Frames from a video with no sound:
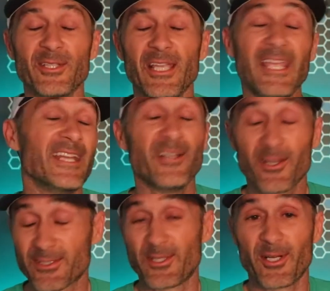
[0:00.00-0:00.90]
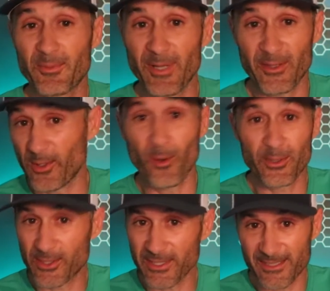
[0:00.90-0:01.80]
And he also talked about the
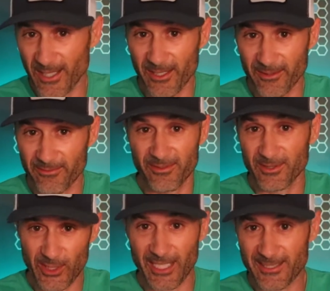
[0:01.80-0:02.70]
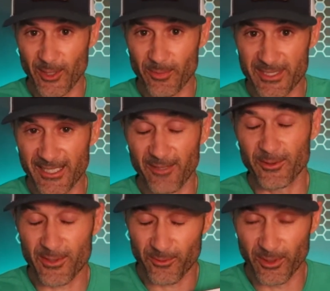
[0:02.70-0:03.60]
origins of ShotScope itself,
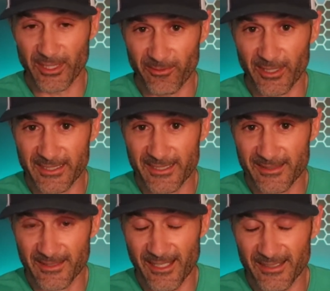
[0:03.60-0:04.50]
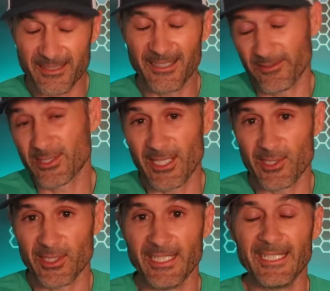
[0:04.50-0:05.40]
which is a really fun
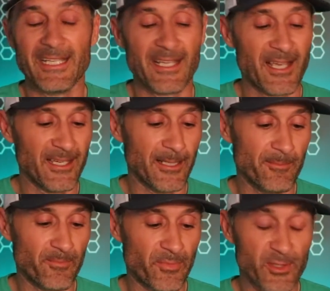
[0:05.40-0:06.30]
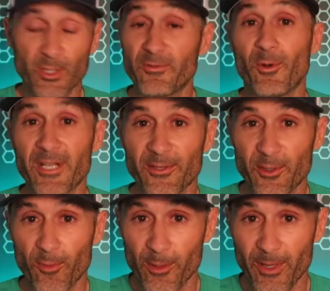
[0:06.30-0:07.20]
conversation. So if you want to
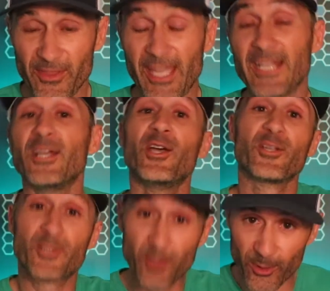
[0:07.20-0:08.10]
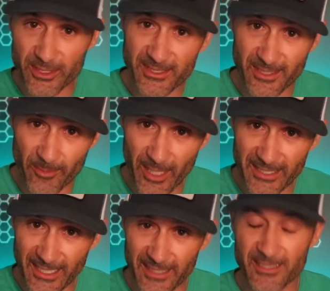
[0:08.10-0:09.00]
learn more about that, go listen to the
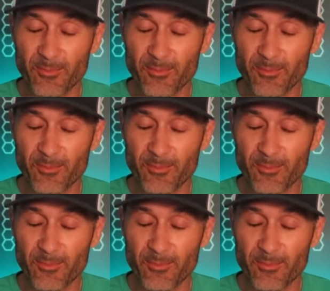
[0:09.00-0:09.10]
podcast.